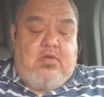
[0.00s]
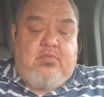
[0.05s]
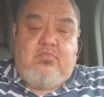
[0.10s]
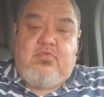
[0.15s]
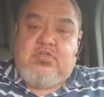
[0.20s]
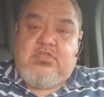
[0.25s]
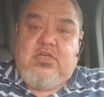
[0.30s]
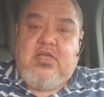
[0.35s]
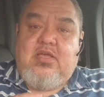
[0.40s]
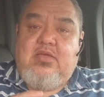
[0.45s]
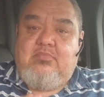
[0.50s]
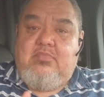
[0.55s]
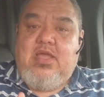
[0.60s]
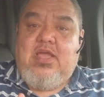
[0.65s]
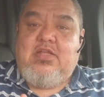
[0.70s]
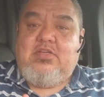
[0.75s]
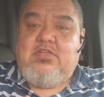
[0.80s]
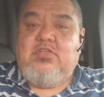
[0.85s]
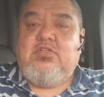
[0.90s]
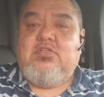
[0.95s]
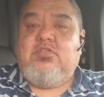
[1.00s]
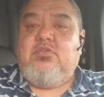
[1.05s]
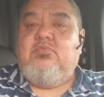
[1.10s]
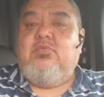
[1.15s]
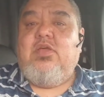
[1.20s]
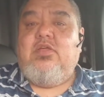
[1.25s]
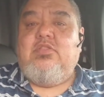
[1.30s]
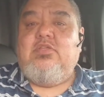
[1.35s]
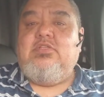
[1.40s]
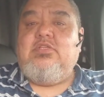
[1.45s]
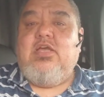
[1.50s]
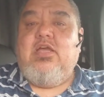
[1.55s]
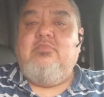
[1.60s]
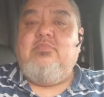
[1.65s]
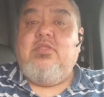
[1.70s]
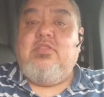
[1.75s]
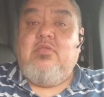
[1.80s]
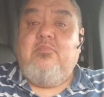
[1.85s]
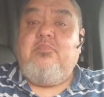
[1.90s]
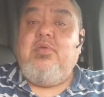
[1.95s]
which I imagine is around the time that the